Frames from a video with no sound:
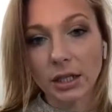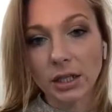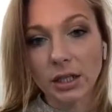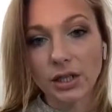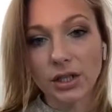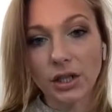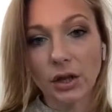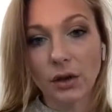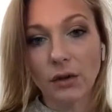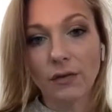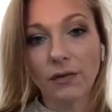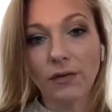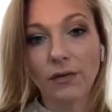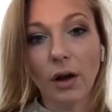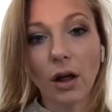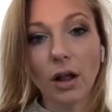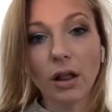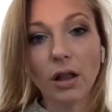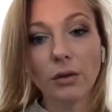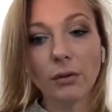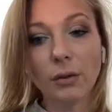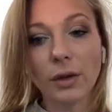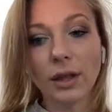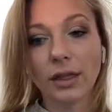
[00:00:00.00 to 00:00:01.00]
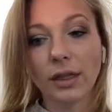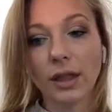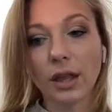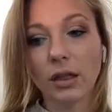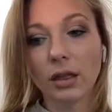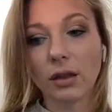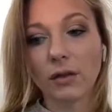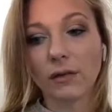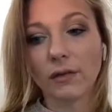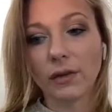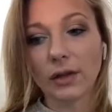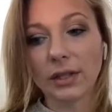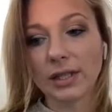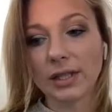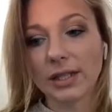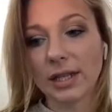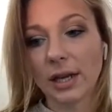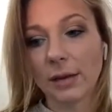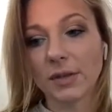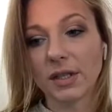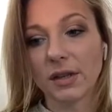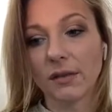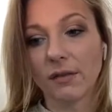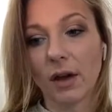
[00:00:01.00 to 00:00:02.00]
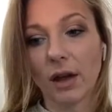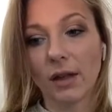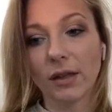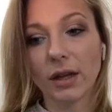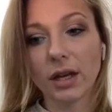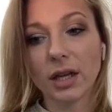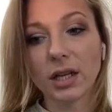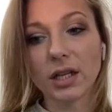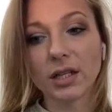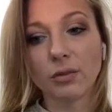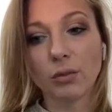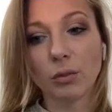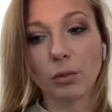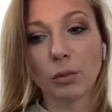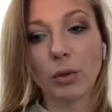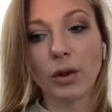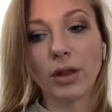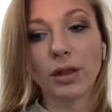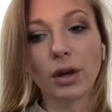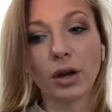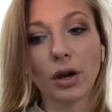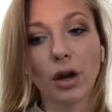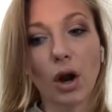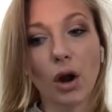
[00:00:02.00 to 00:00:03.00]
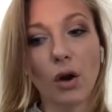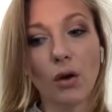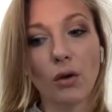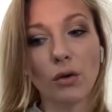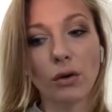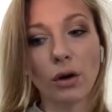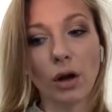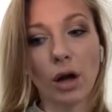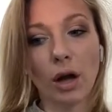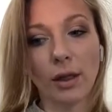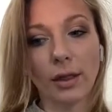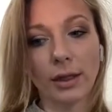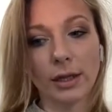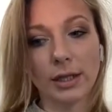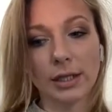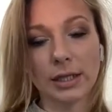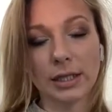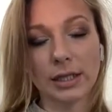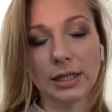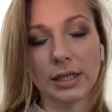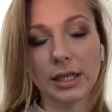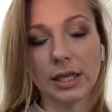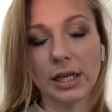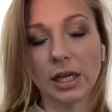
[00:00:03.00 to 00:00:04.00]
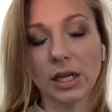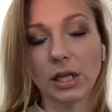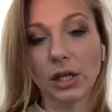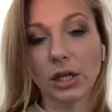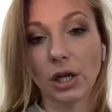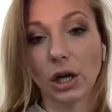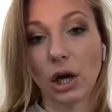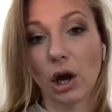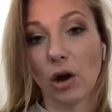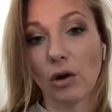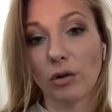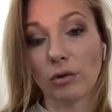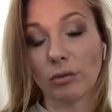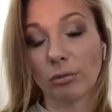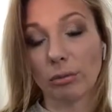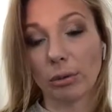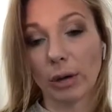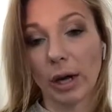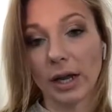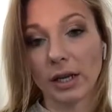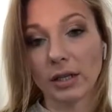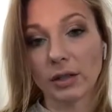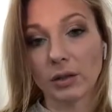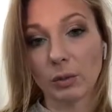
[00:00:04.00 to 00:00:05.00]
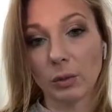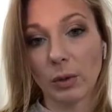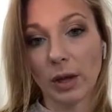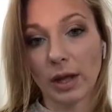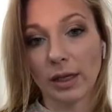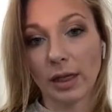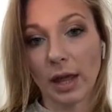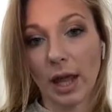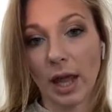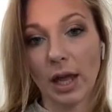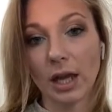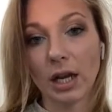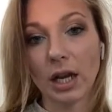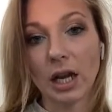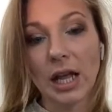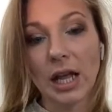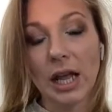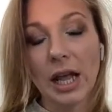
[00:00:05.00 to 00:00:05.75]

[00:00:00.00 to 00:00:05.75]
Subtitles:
So follow within the footsteps of others with your own authenticity and your own brand with it.